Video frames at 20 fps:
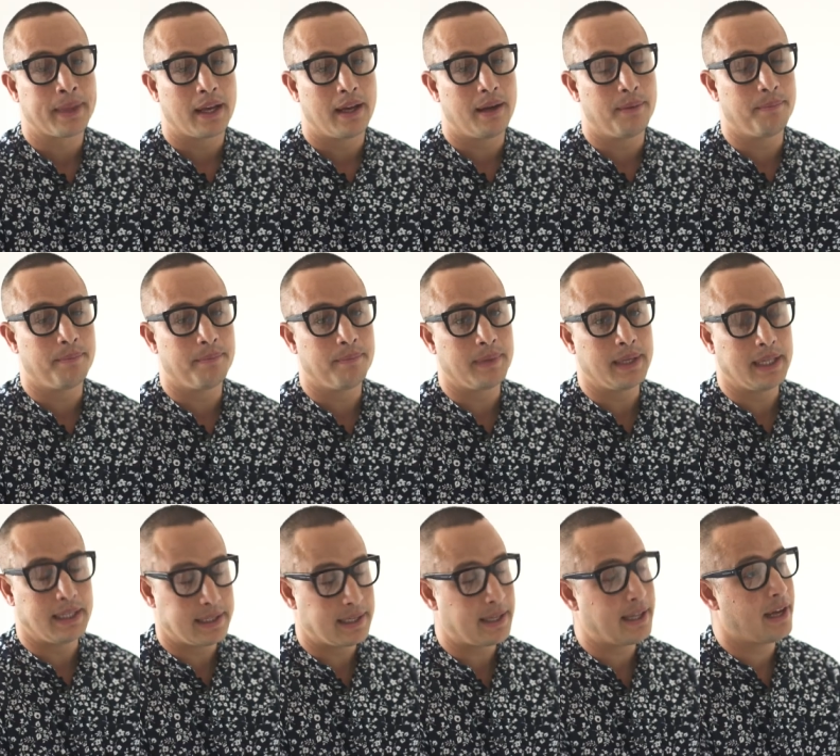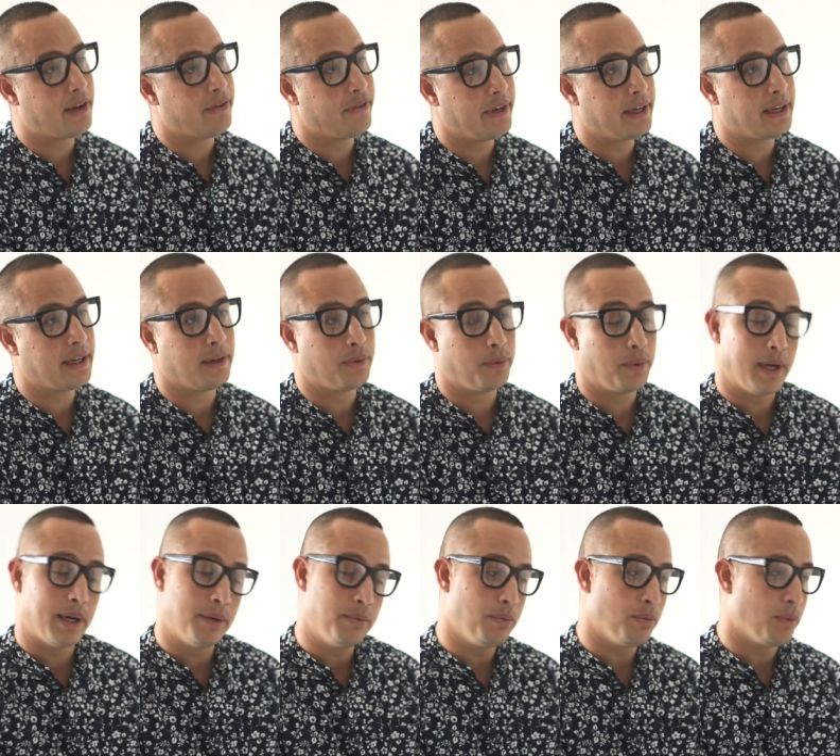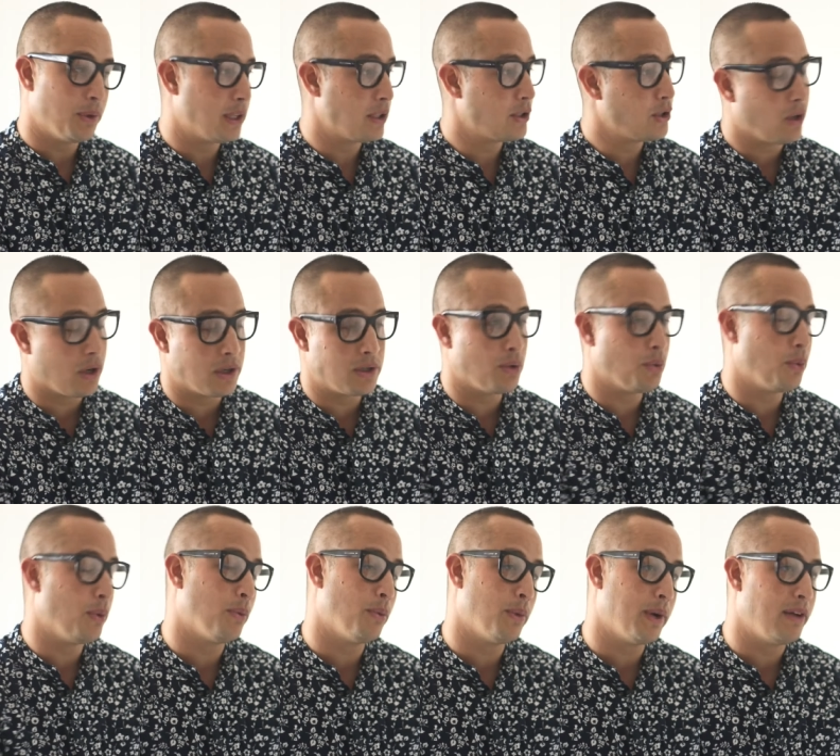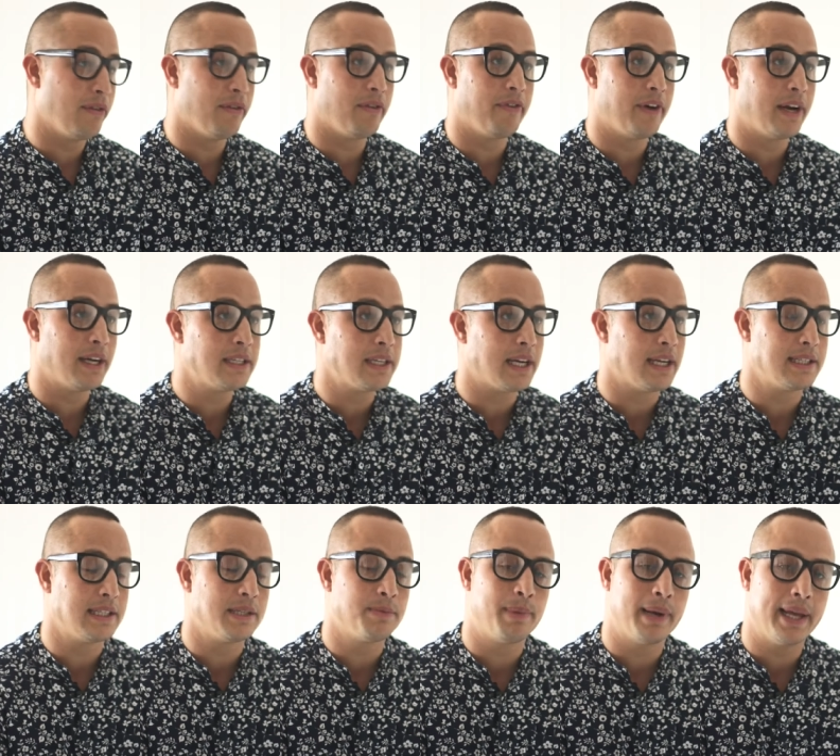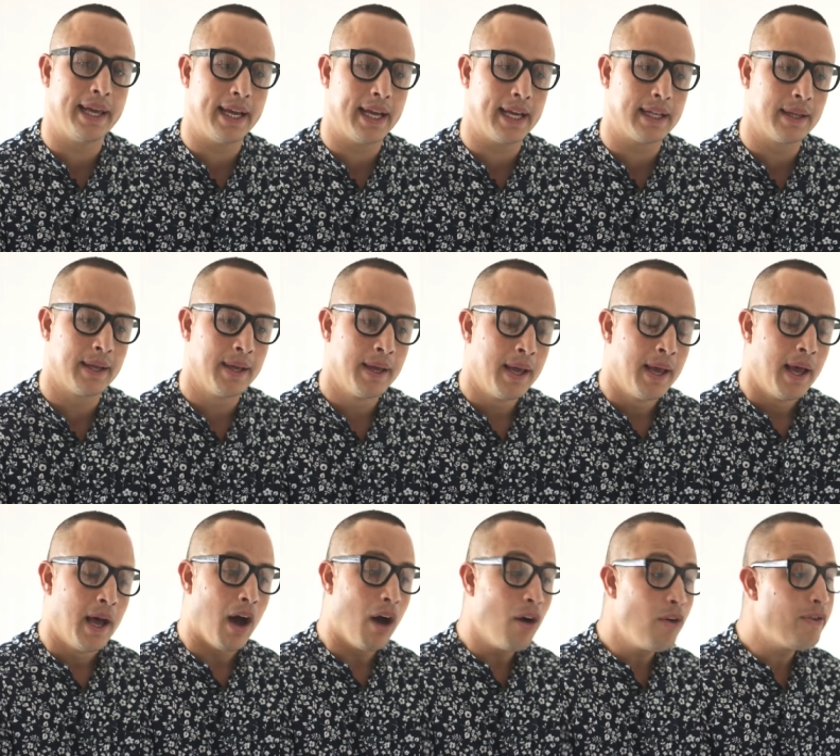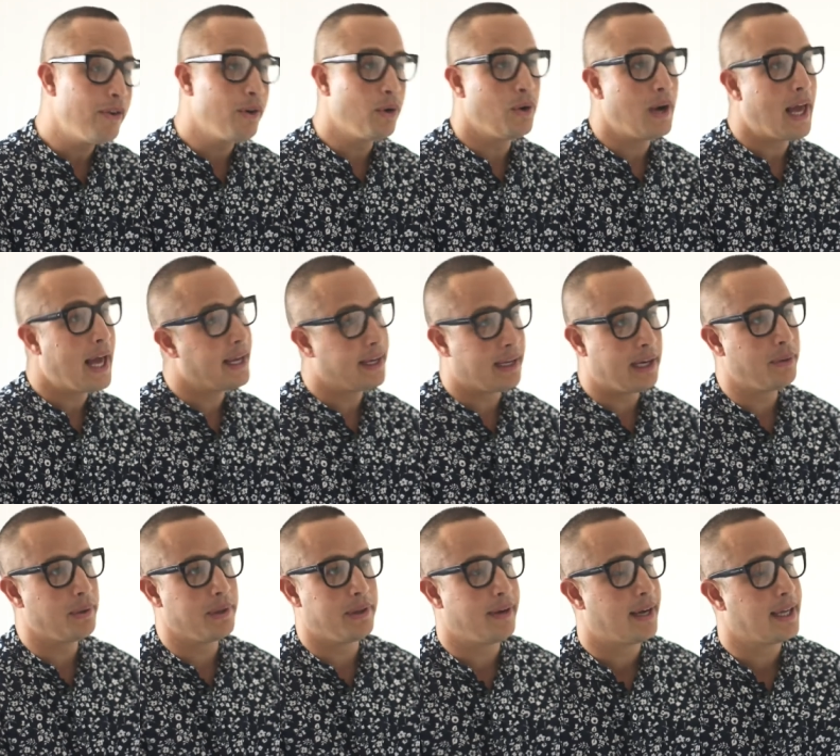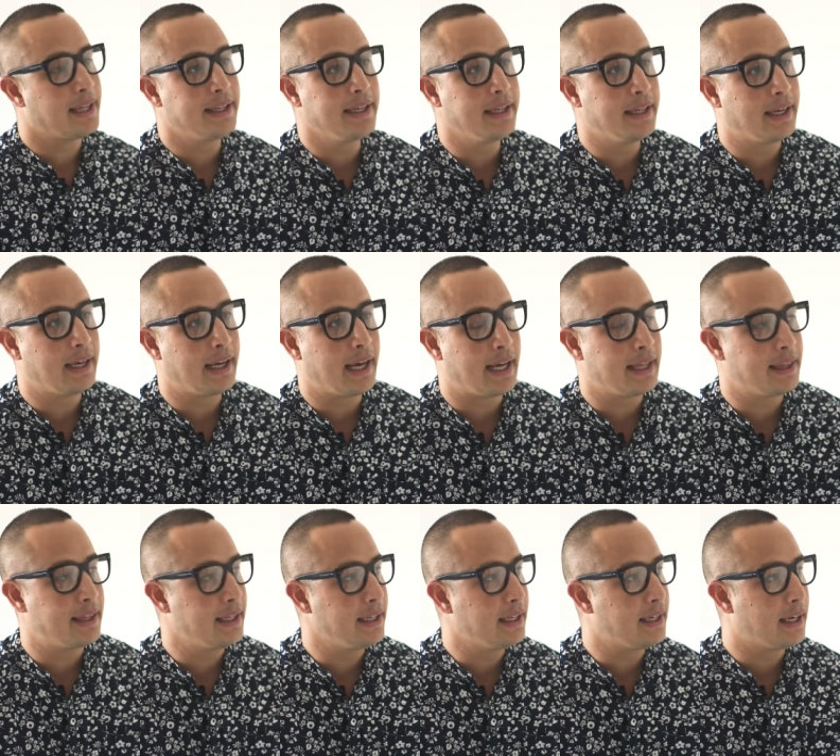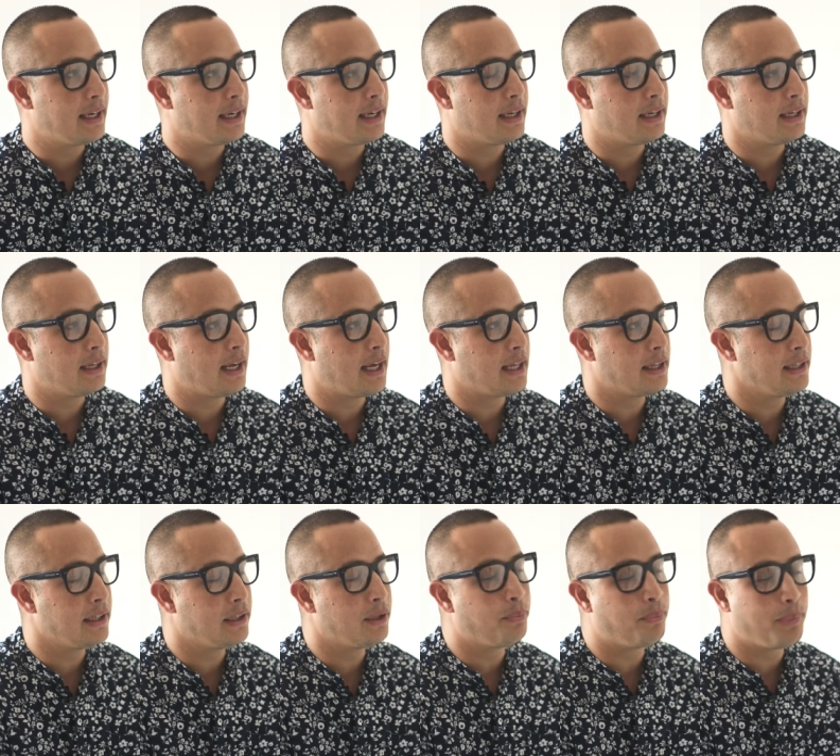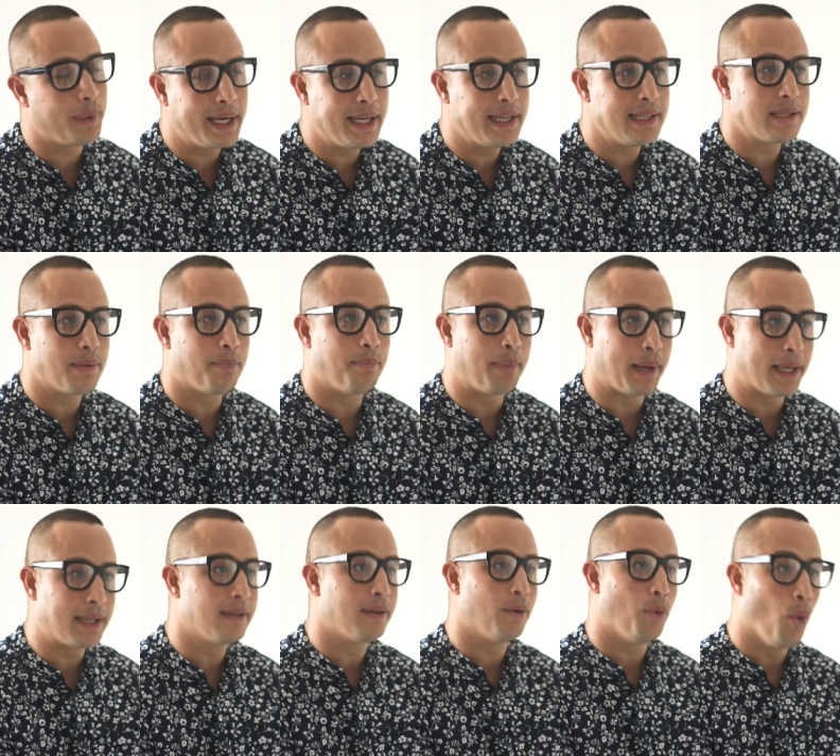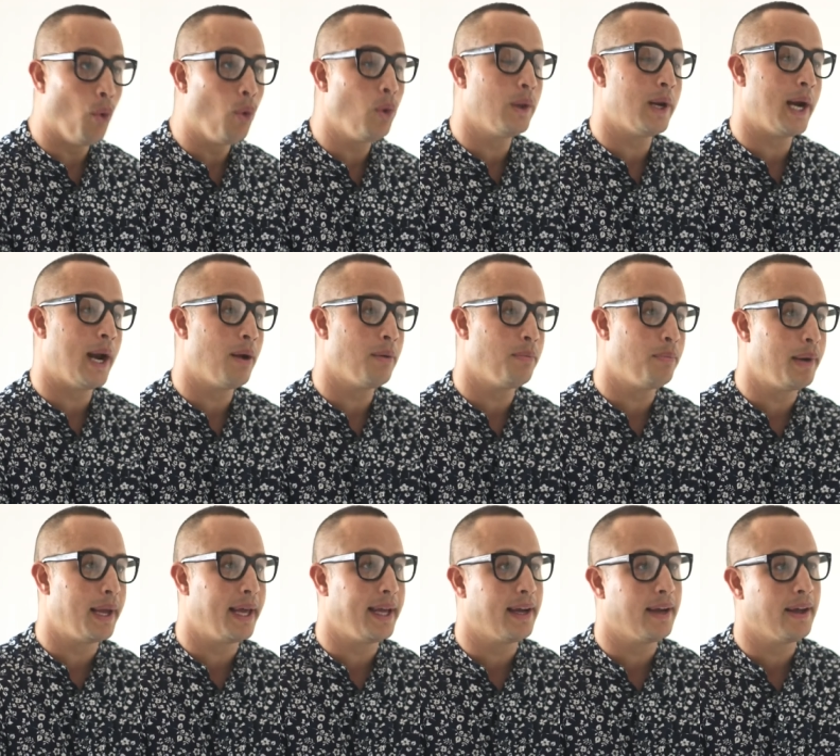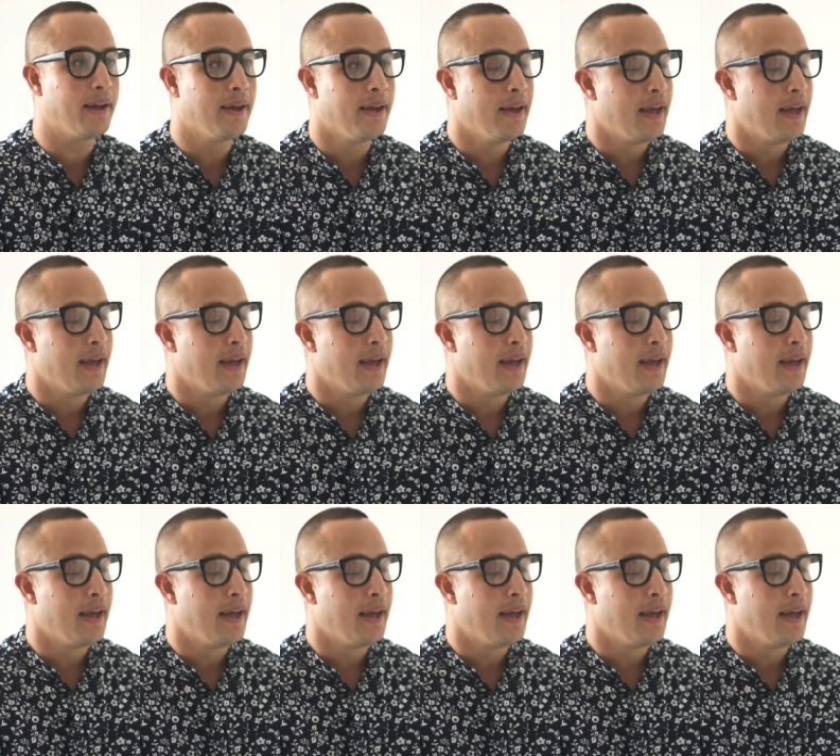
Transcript: um, in South Africa and with the Sharks or whatever franchise he's playing at. Overall, I agree with you. I think, I think, uh, I think du Preez is a better all-round player.